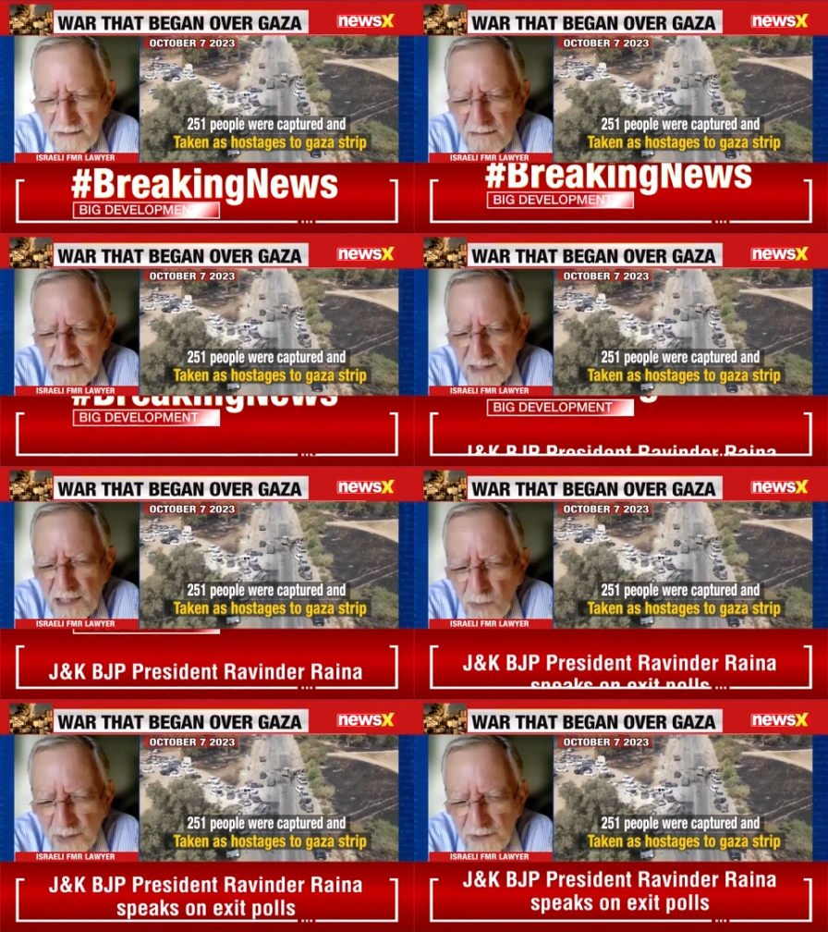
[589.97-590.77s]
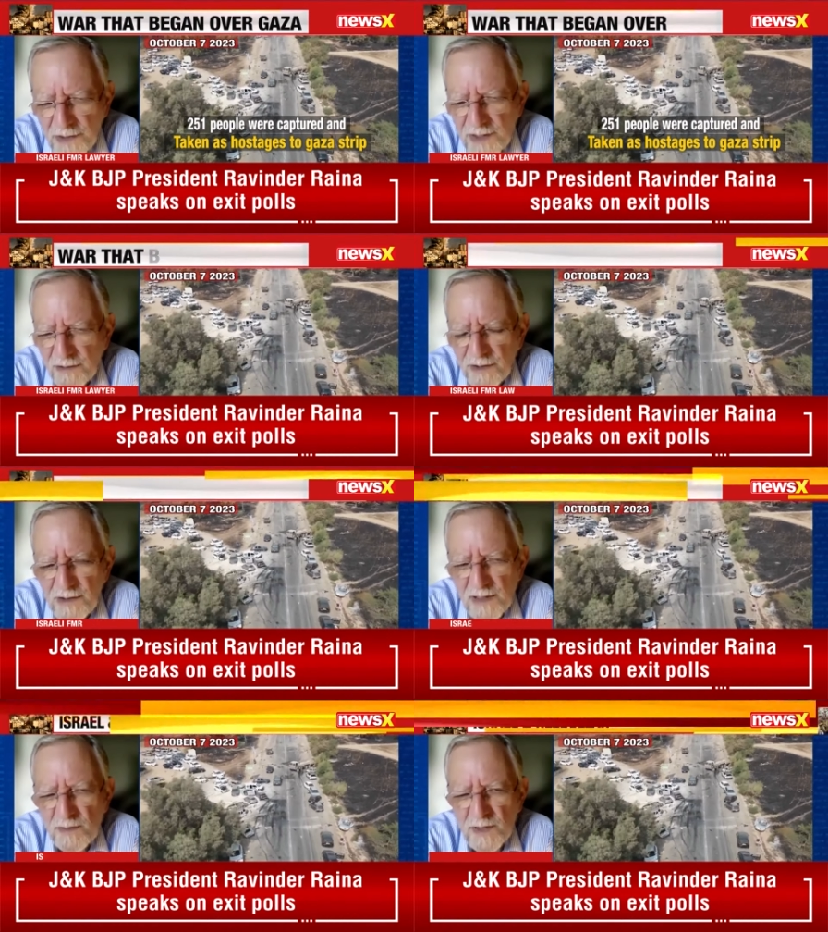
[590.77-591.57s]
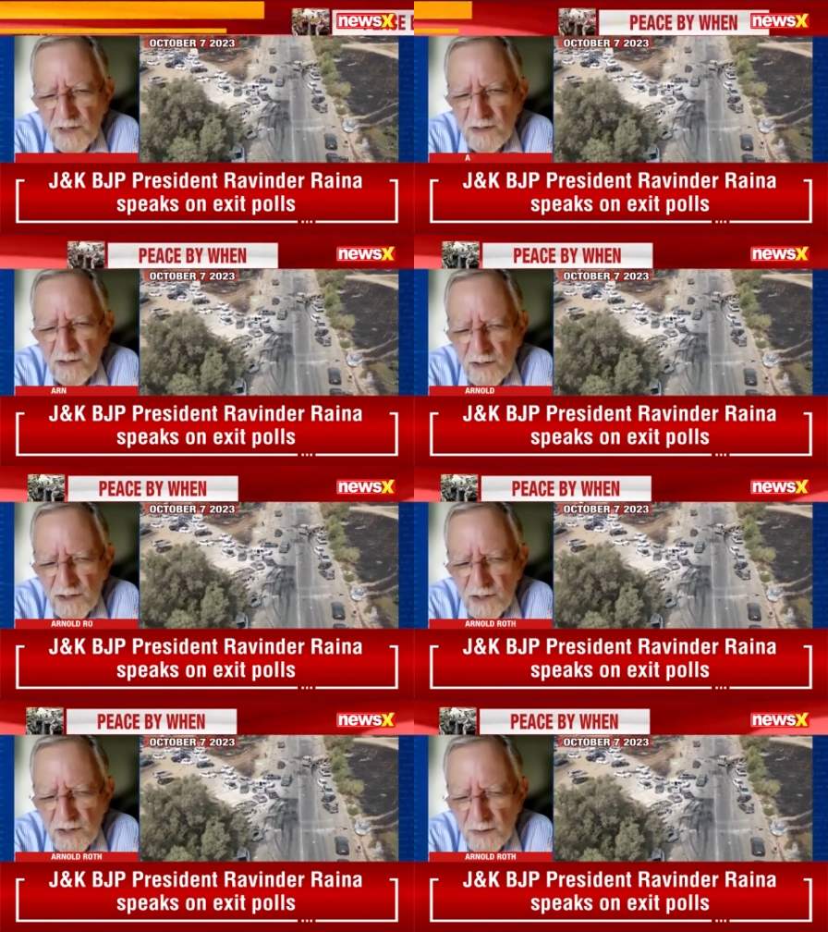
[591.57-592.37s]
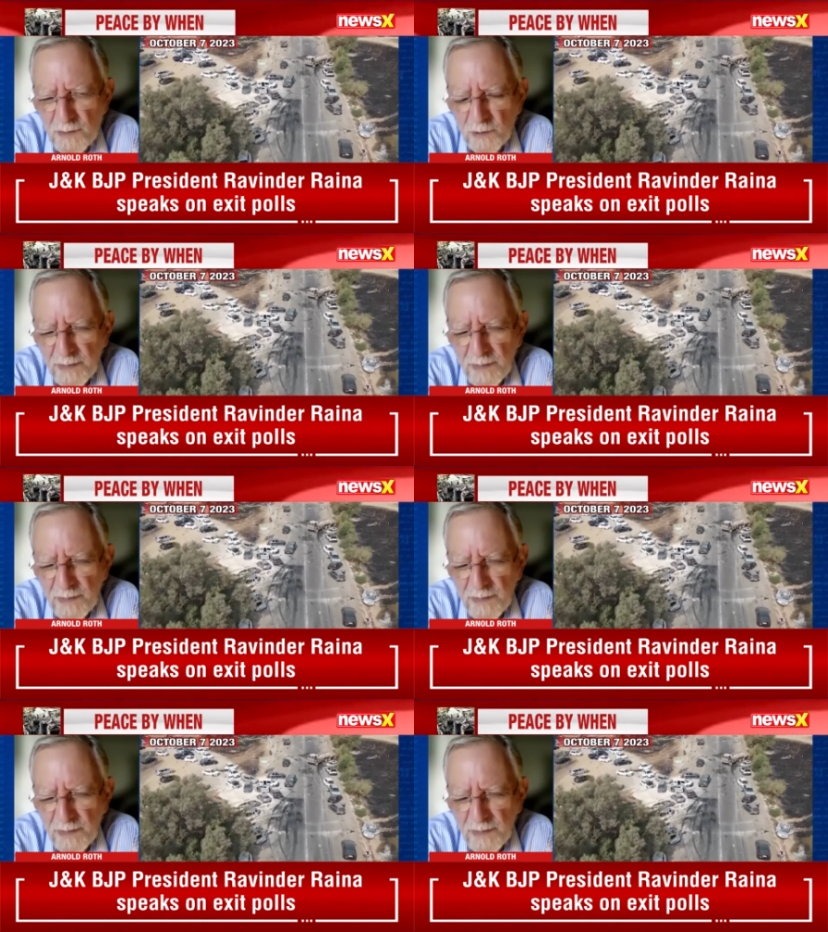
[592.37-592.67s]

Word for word: there's no one in this country who doesn't want to see the hostages brought